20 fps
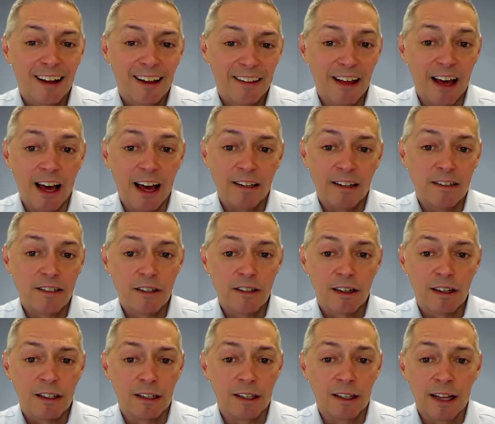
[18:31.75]
that
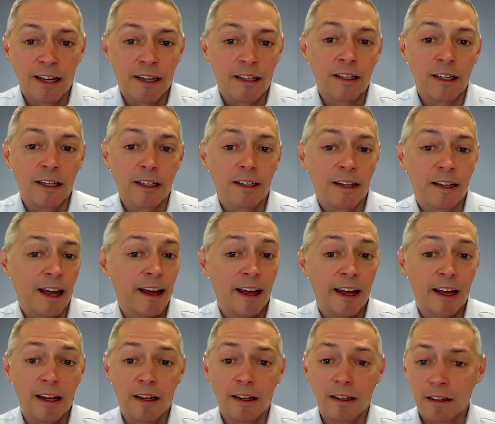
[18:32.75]
he landed
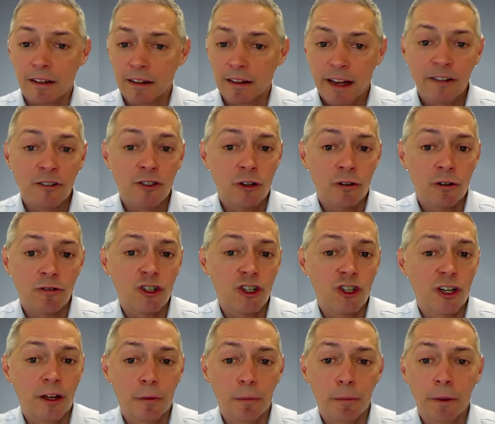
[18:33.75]
a
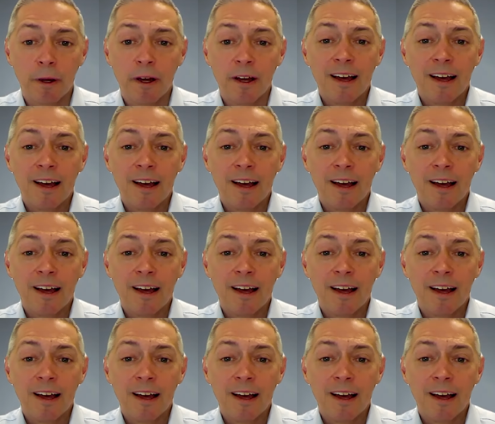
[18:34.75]
internship.